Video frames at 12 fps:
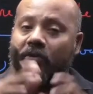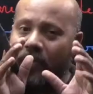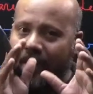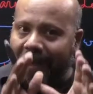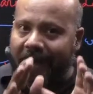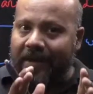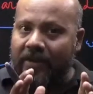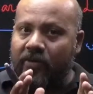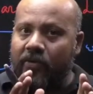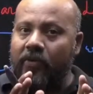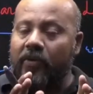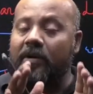to get
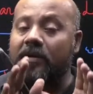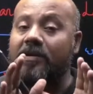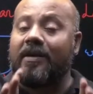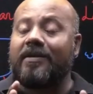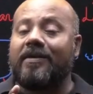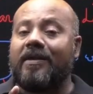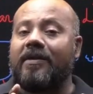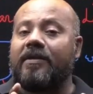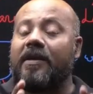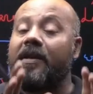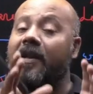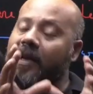through success
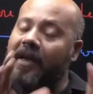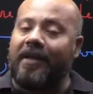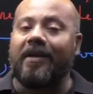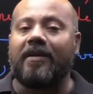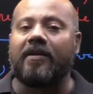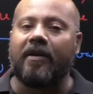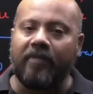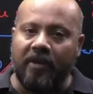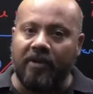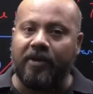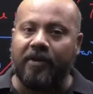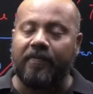in any
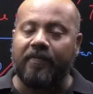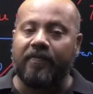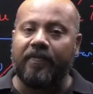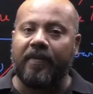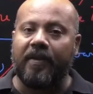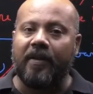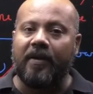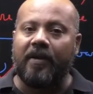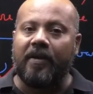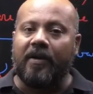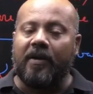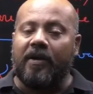examination.
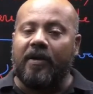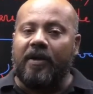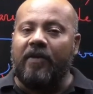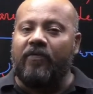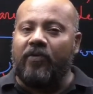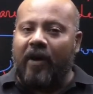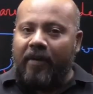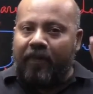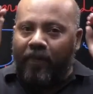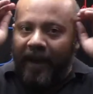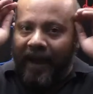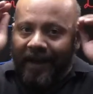If you are
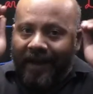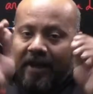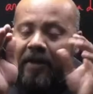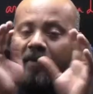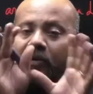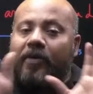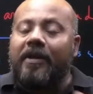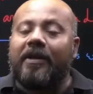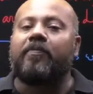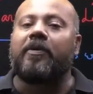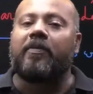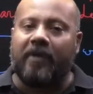blindly doing
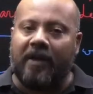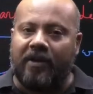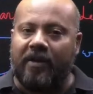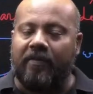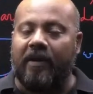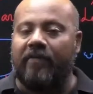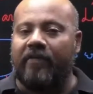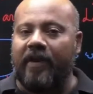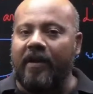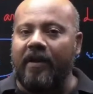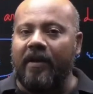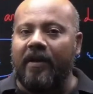the preparation, my
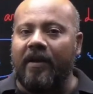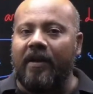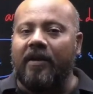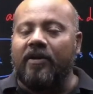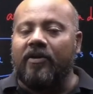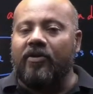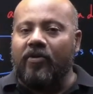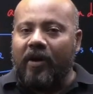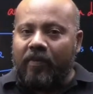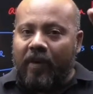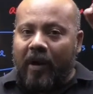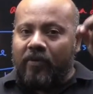friend, you
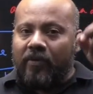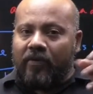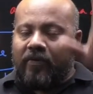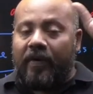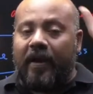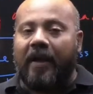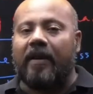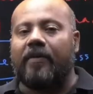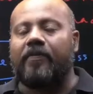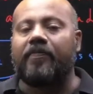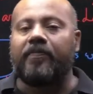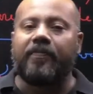are bound to fail.
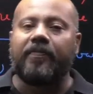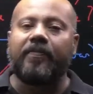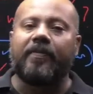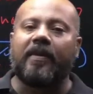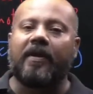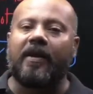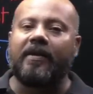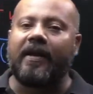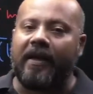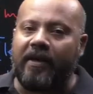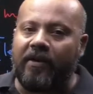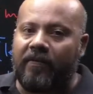At the
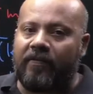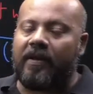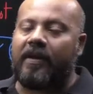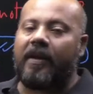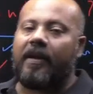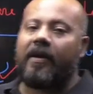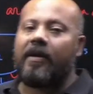end of the day,